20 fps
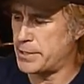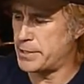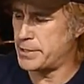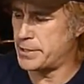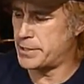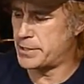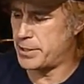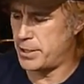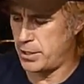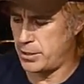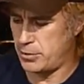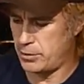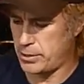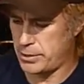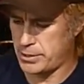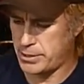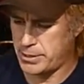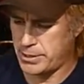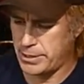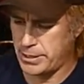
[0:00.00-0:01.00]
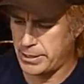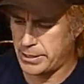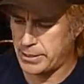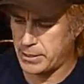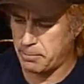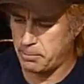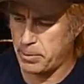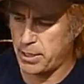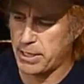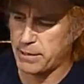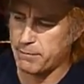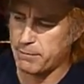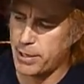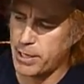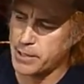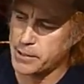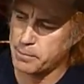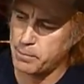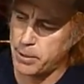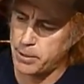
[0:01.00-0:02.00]
So it's a big
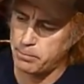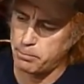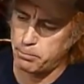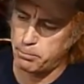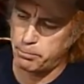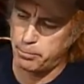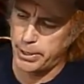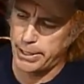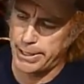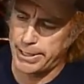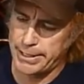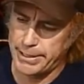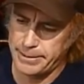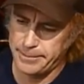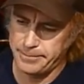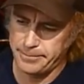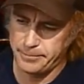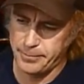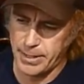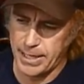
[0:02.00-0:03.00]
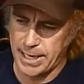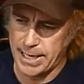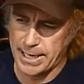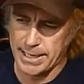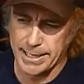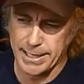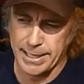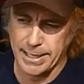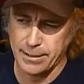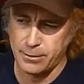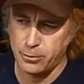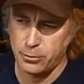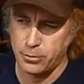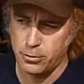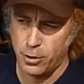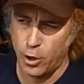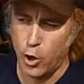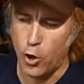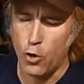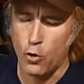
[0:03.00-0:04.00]
investment, but I got
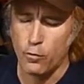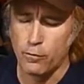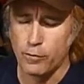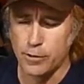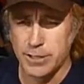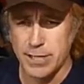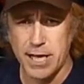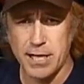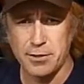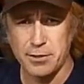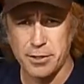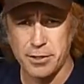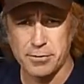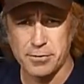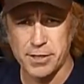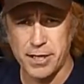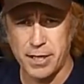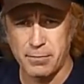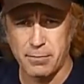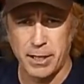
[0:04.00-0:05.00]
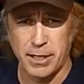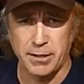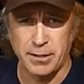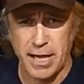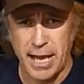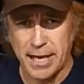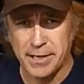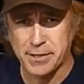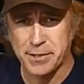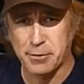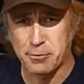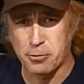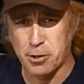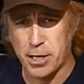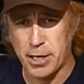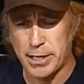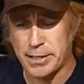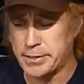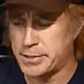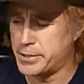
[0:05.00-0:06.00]
over 10 years out of my last
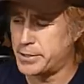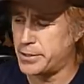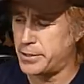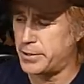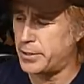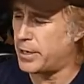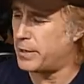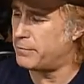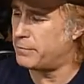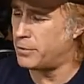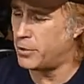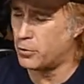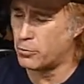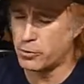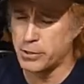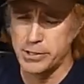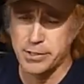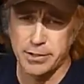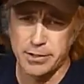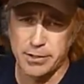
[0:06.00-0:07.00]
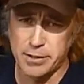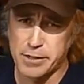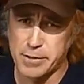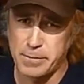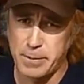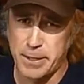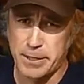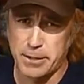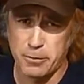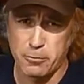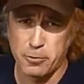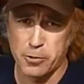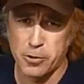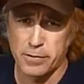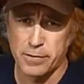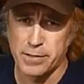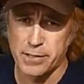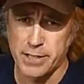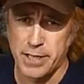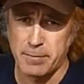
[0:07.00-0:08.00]
Arai, so I have no reason to expect I won't
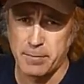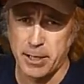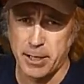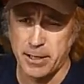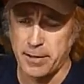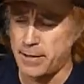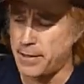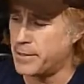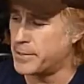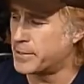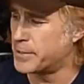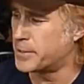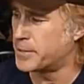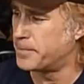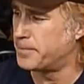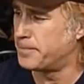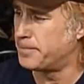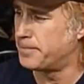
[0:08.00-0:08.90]
get the same out of this.